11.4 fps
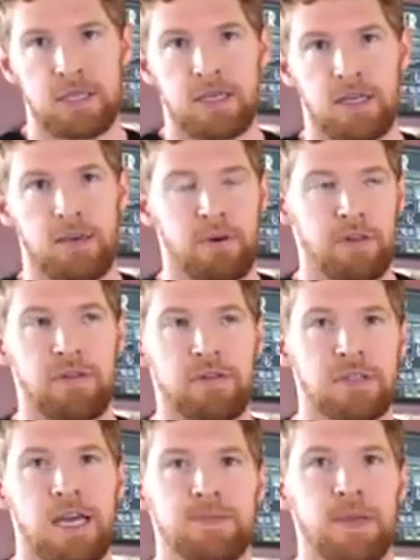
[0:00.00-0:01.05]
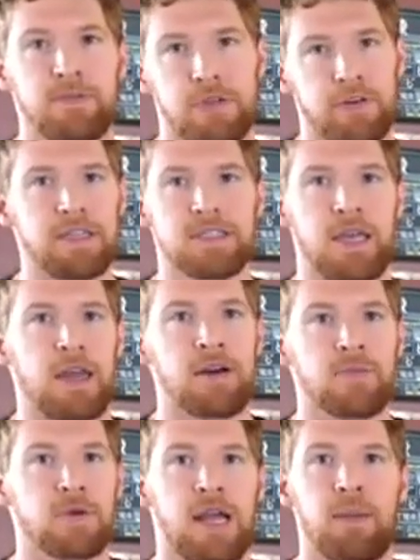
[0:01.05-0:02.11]
Both of those guys make really great cider, and
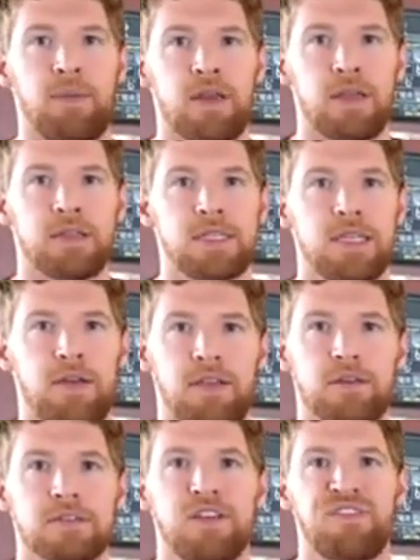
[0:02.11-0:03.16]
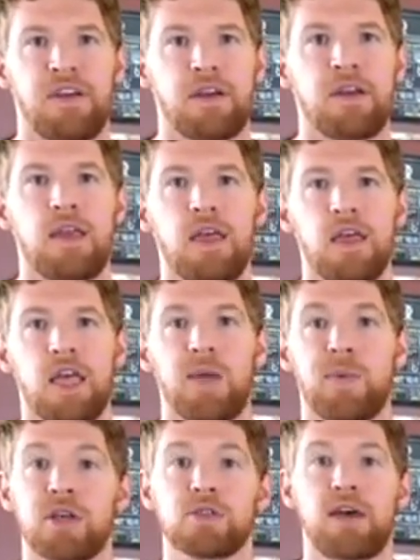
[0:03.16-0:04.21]
we're happy to carry their stuff here. And we
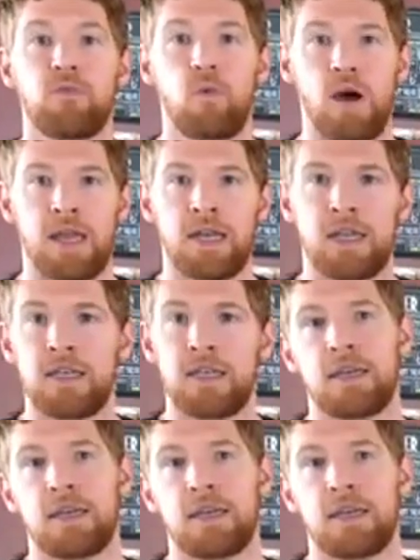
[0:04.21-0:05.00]
also have wine.